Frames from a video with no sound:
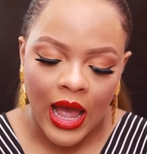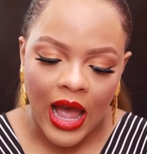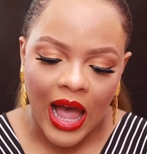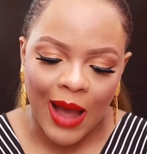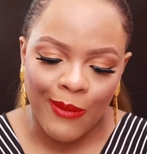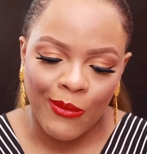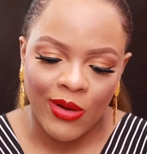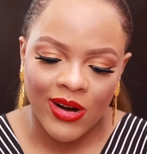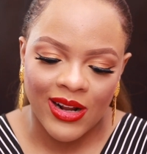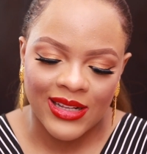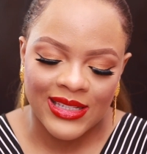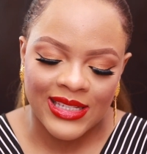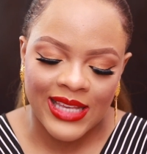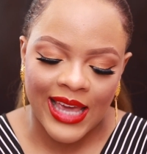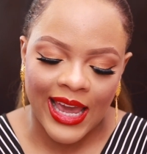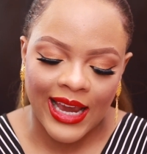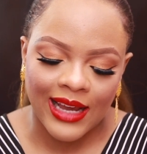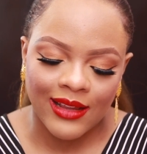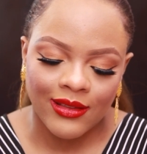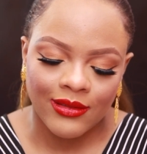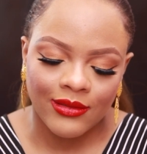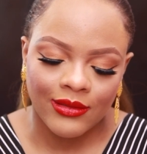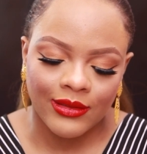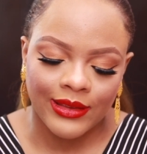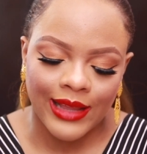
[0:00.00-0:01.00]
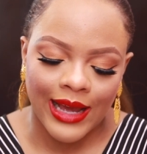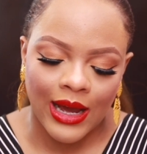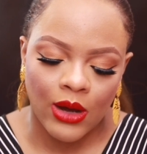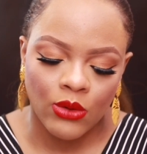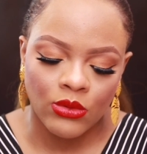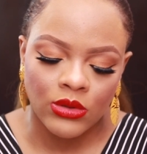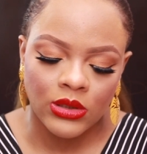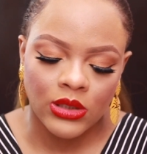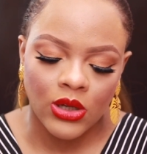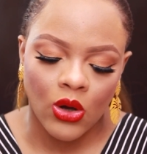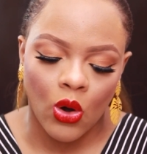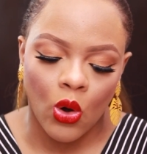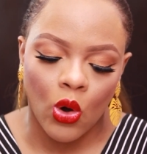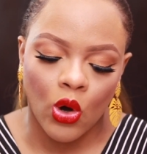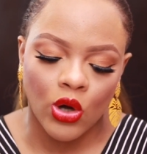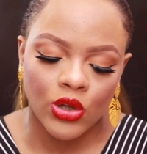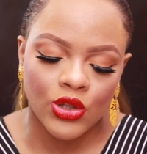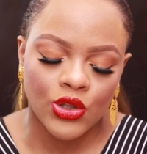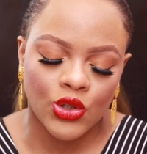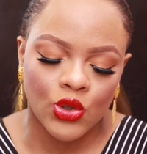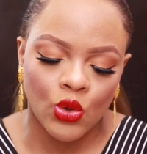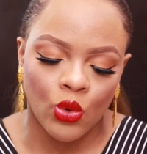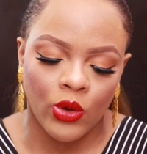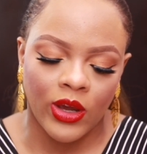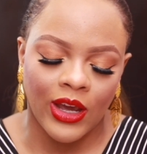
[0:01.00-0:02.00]
I'm going to take down the
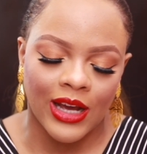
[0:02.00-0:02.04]
auto.